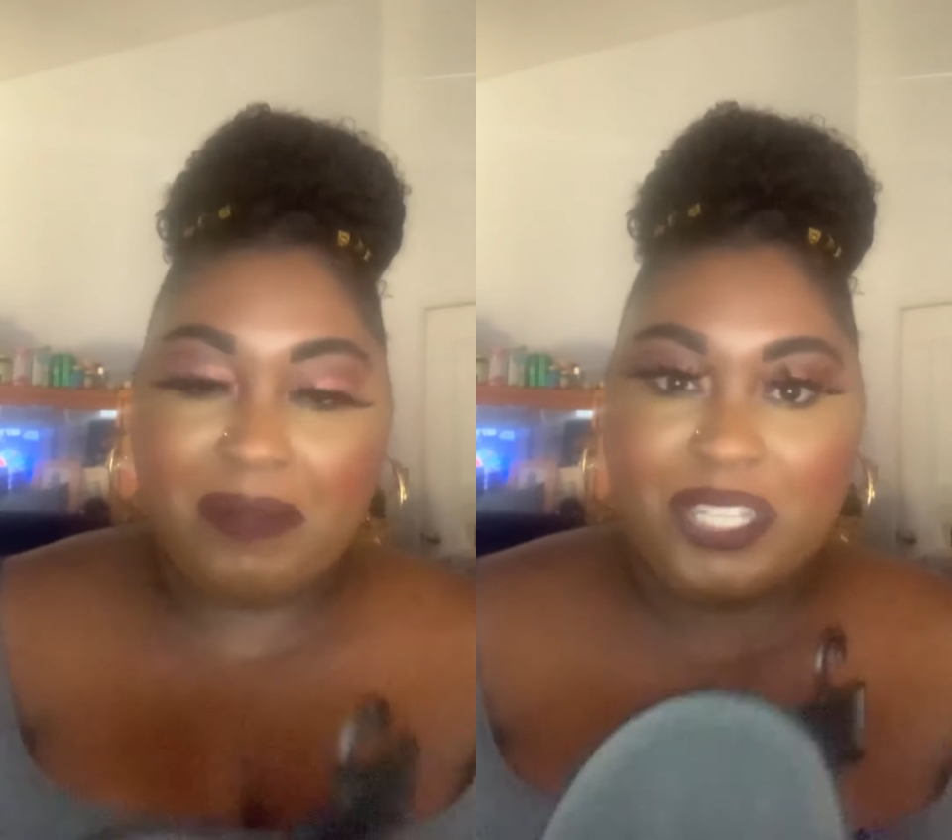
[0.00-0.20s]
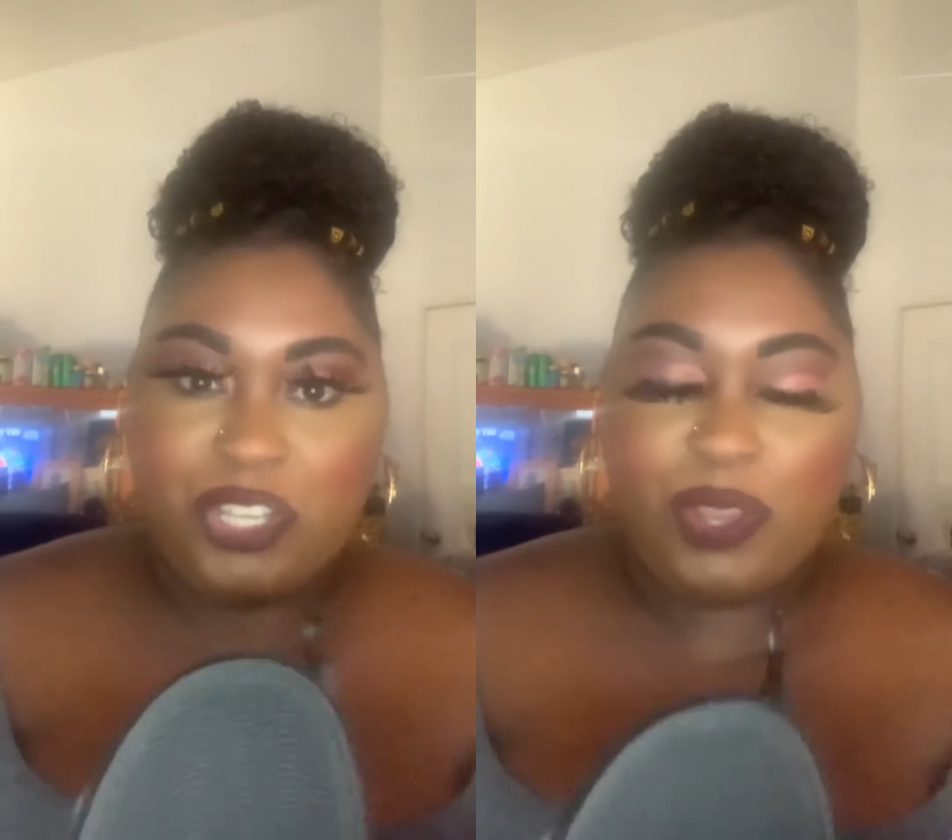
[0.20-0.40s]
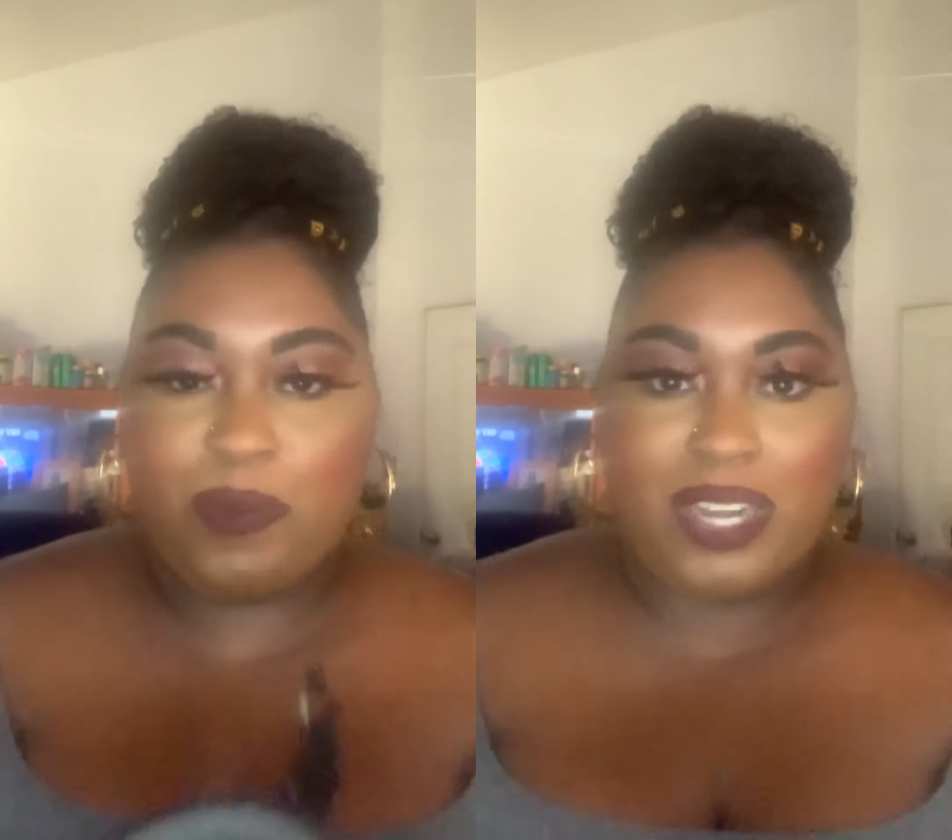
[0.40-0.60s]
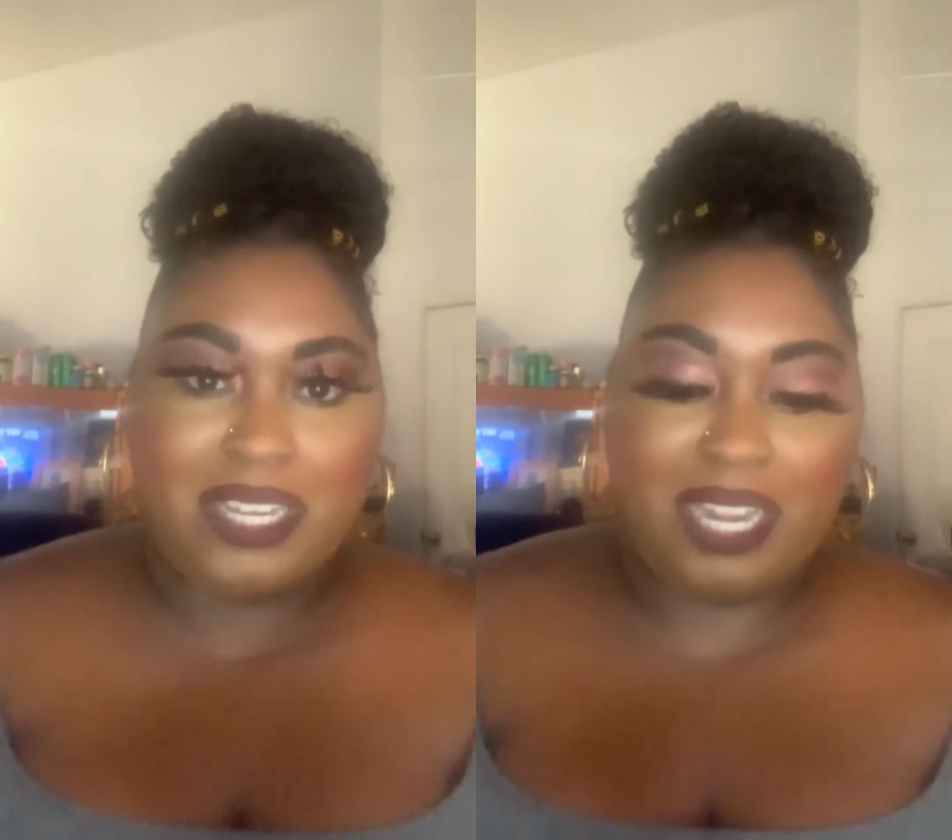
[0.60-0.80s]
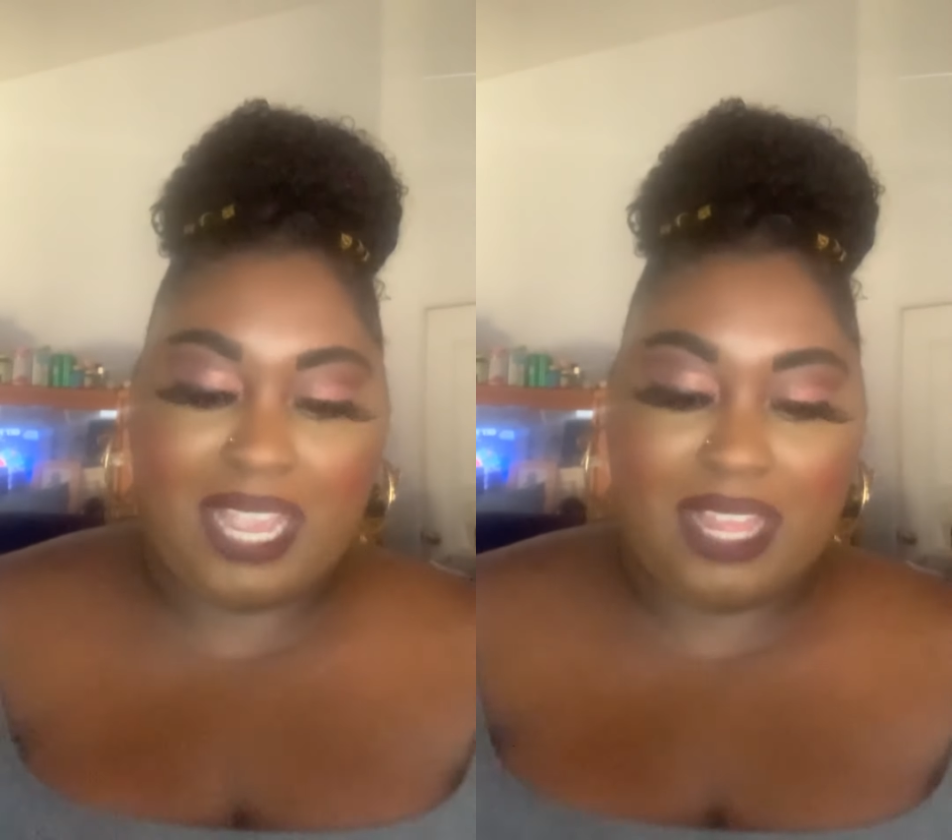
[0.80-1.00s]
and she wanted
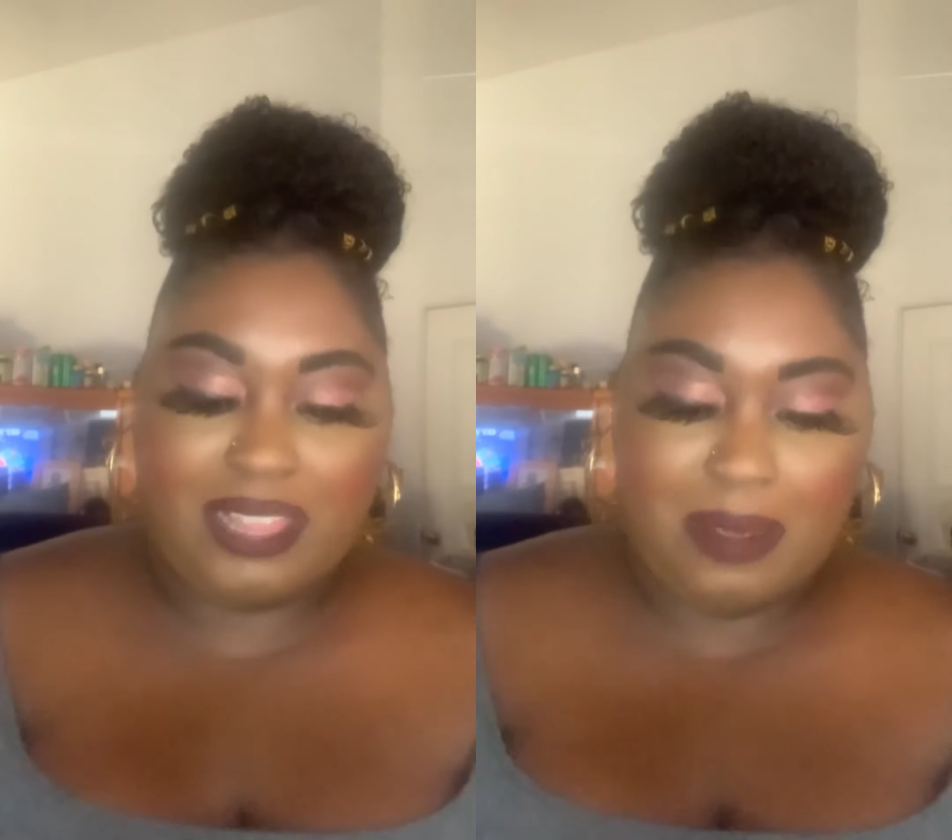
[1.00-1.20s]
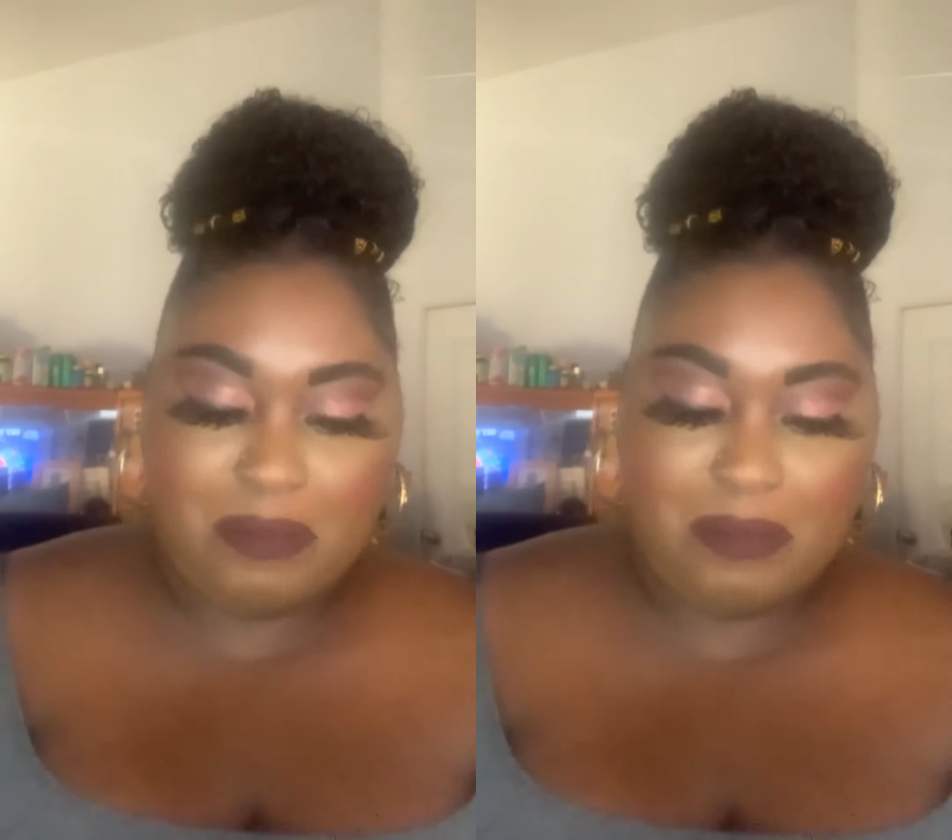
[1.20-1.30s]
to get them,